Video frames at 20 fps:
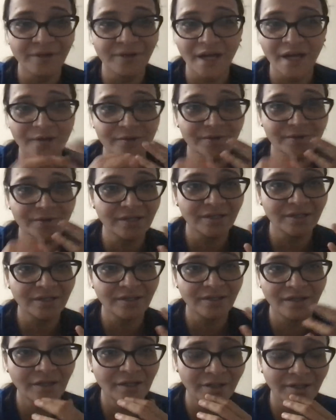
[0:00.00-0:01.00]
ground
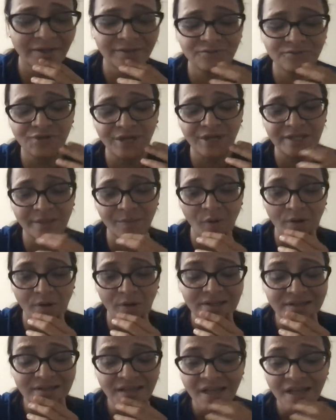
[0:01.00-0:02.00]
and train the
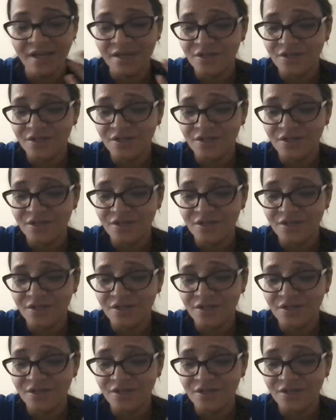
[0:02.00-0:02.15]
models.